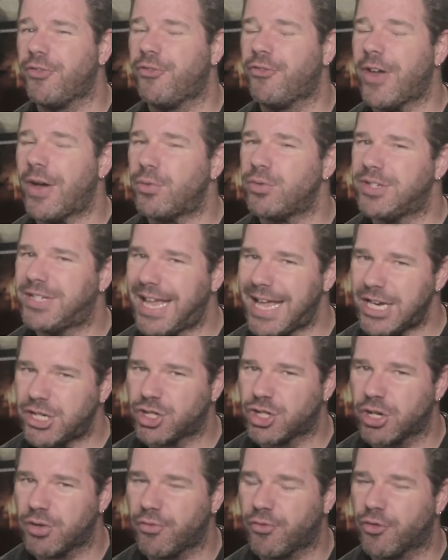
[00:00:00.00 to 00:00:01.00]

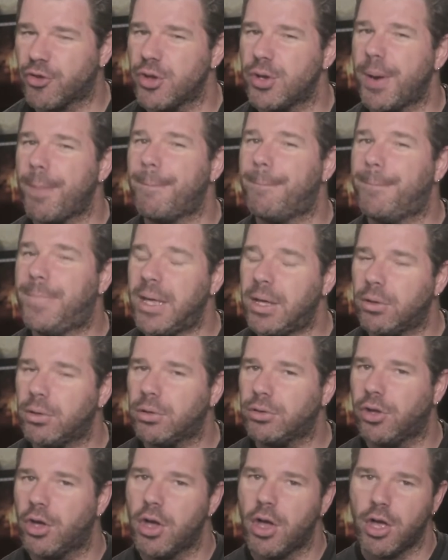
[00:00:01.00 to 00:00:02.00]
foundation for you to
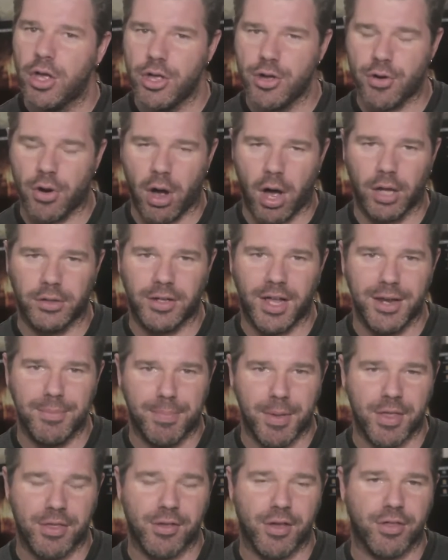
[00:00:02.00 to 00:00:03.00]
build your online
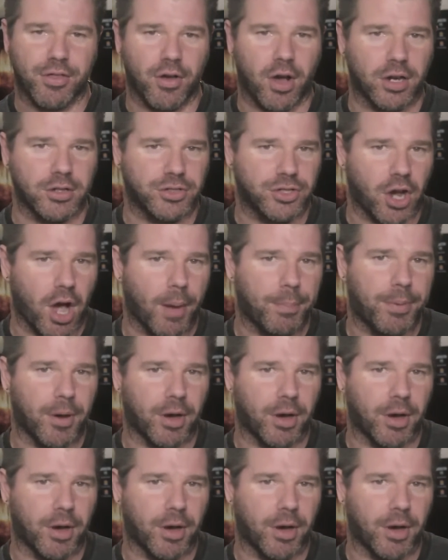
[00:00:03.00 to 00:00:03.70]
business on top